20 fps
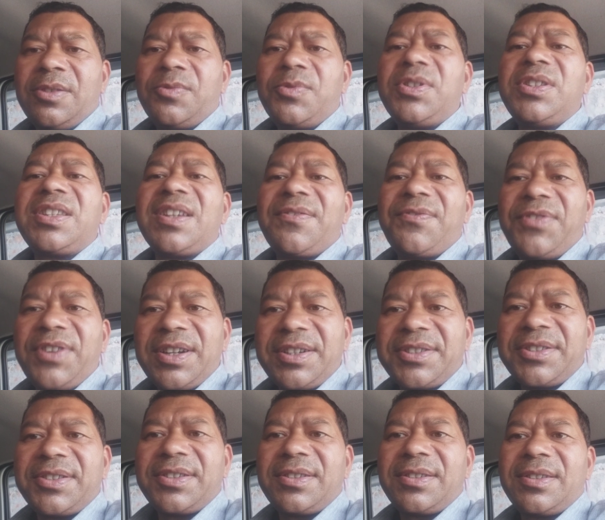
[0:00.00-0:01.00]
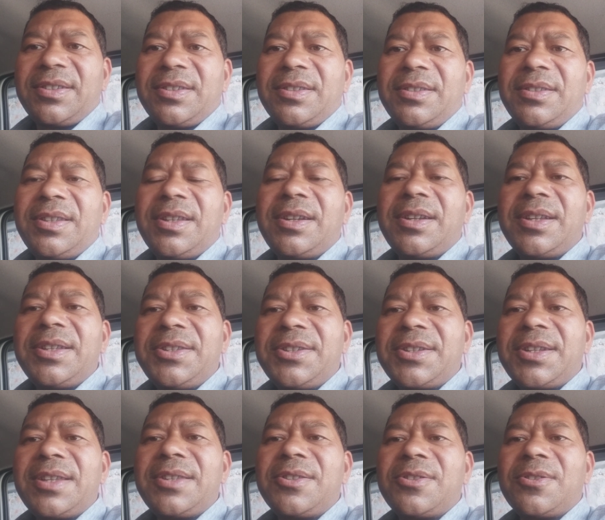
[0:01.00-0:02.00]
which affects the
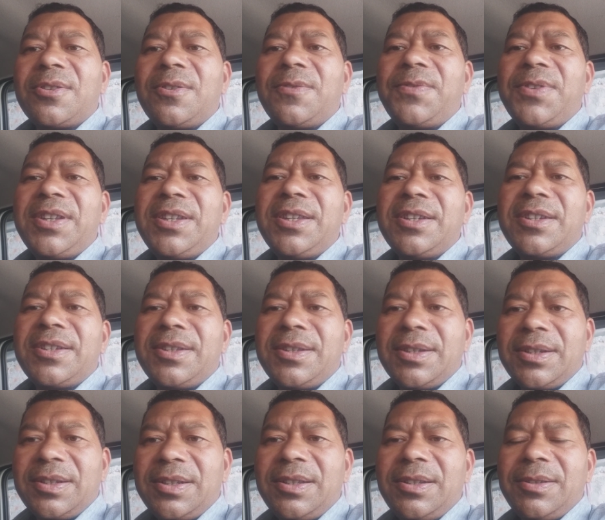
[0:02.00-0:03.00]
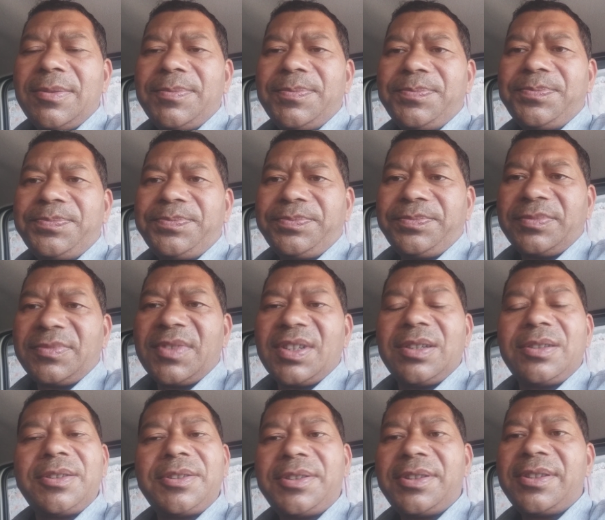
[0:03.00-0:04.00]
resistance of any conductor?
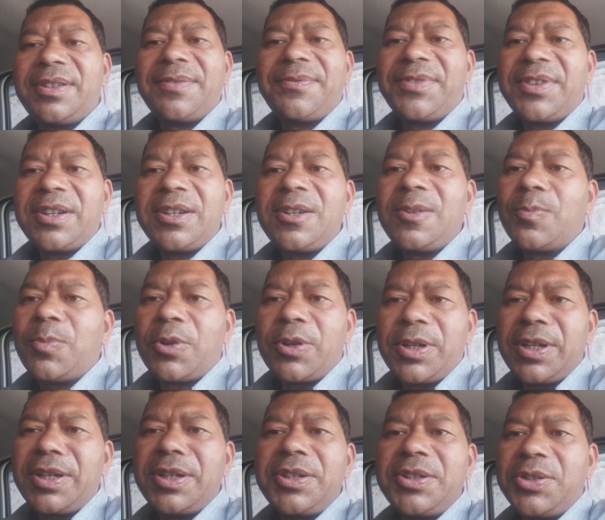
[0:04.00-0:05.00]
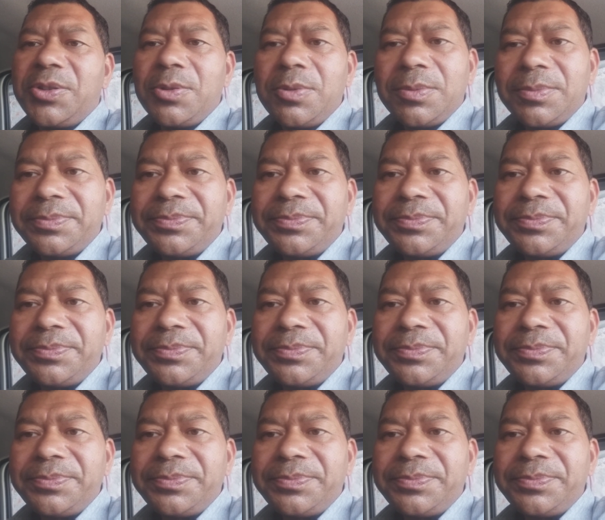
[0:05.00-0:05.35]
This is a very important issue.